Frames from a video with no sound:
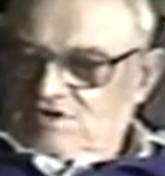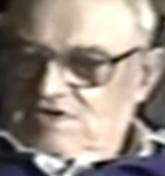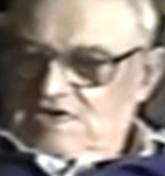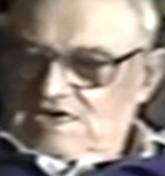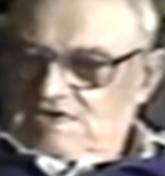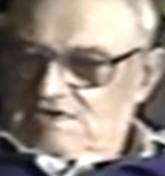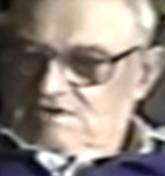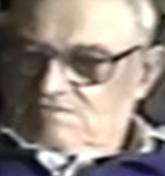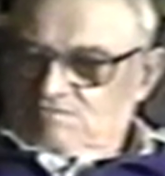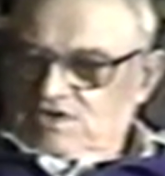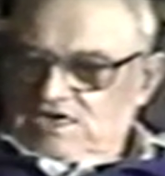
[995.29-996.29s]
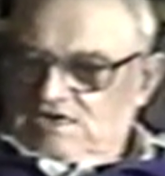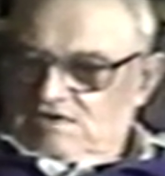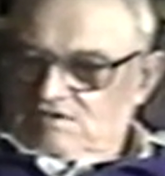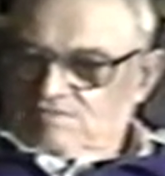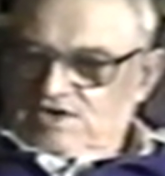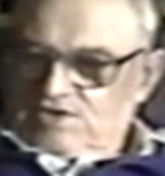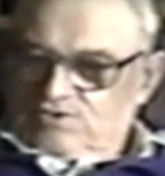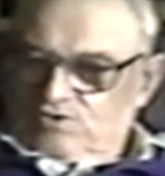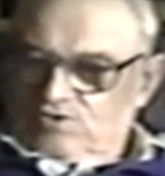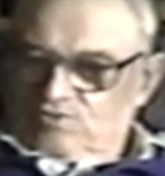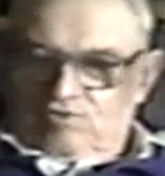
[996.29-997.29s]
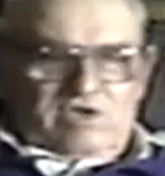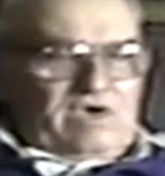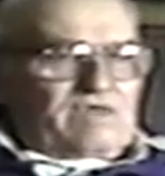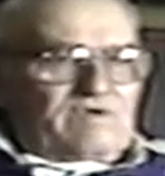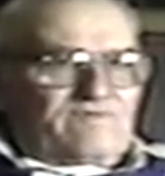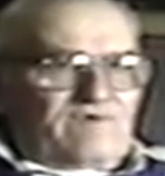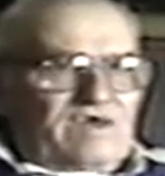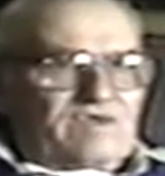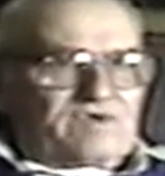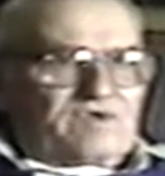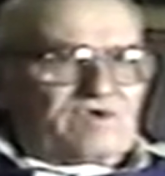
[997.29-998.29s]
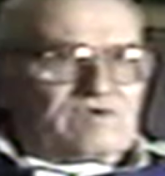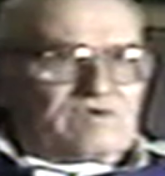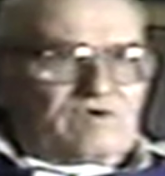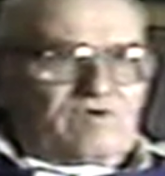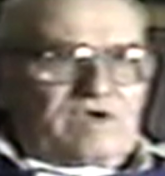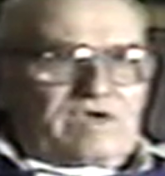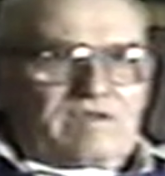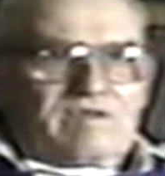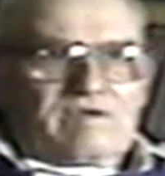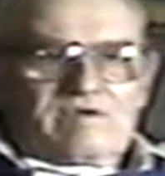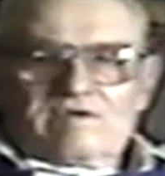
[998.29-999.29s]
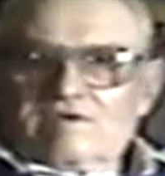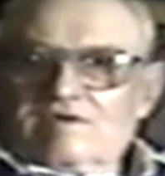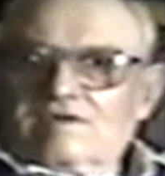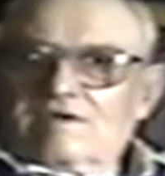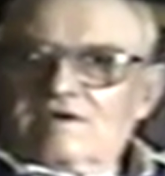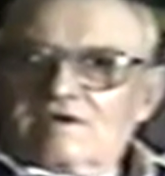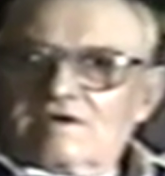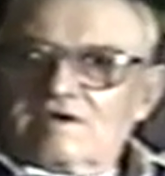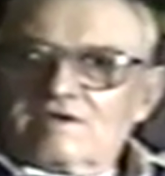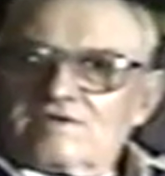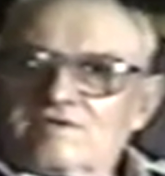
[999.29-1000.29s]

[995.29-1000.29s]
But me and about 2 or 3 others volunteered to go in and